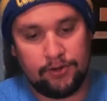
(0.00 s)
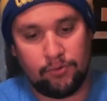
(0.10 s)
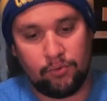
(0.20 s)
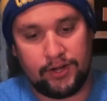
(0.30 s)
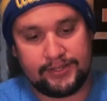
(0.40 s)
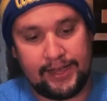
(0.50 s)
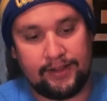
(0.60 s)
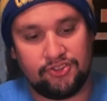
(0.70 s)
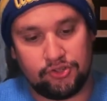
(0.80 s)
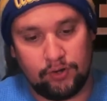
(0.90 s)
would
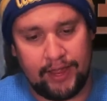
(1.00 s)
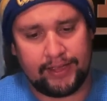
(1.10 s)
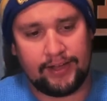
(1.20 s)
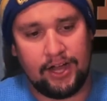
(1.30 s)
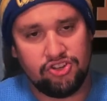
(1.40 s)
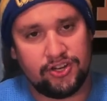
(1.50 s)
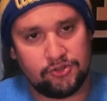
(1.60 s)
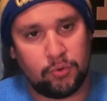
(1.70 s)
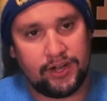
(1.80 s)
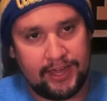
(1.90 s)
attach to like
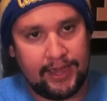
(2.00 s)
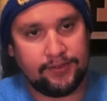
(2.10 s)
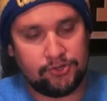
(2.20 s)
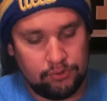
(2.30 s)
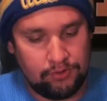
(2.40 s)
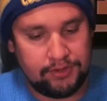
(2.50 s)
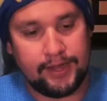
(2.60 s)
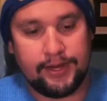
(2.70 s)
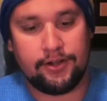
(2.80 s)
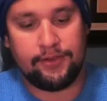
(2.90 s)
128-tooth
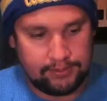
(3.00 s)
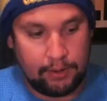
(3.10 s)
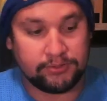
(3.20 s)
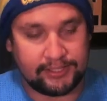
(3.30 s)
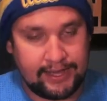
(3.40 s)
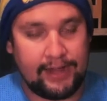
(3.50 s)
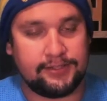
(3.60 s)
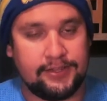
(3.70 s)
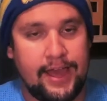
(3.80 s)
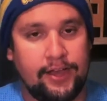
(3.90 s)
gear that was attached
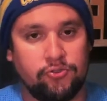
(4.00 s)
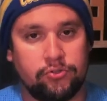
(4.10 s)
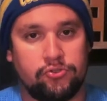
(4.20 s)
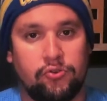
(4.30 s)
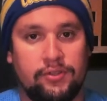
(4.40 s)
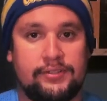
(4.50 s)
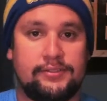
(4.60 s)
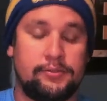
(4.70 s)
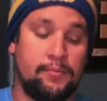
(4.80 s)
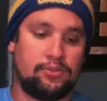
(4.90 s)
to the actual control
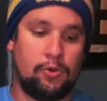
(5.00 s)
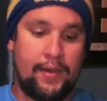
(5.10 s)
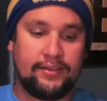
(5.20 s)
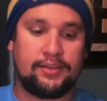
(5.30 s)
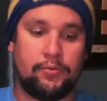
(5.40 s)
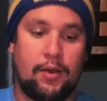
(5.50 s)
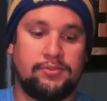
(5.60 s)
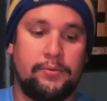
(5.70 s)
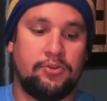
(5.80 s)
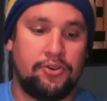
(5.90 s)
system. So basically what I was
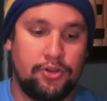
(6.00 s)
able to